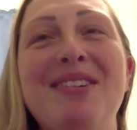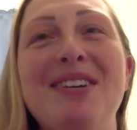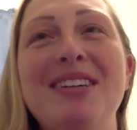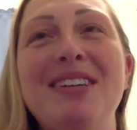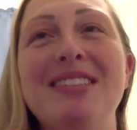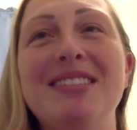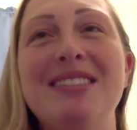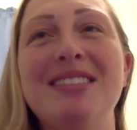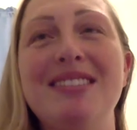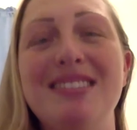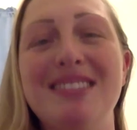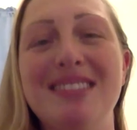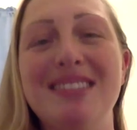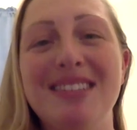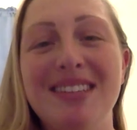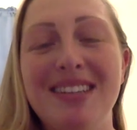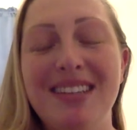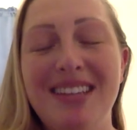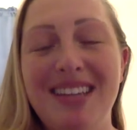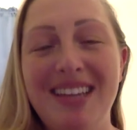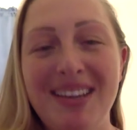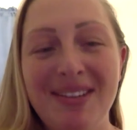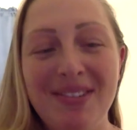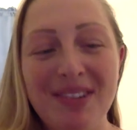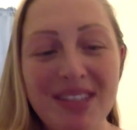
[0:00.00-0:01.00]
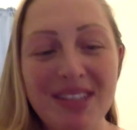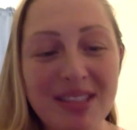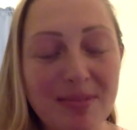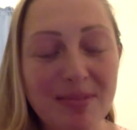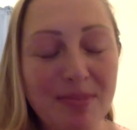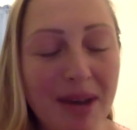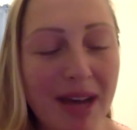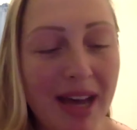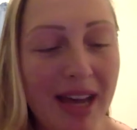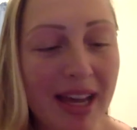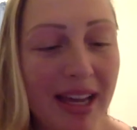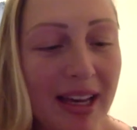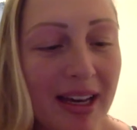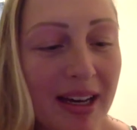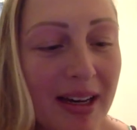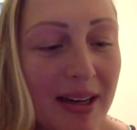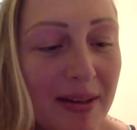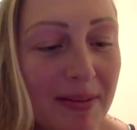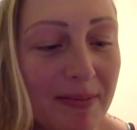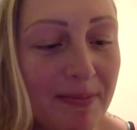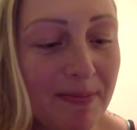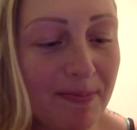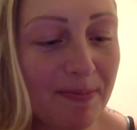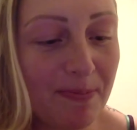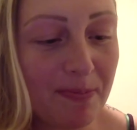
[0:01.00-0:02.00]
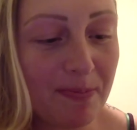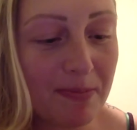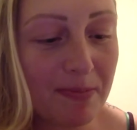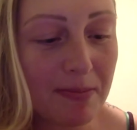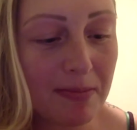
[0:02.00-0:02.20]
was he was my um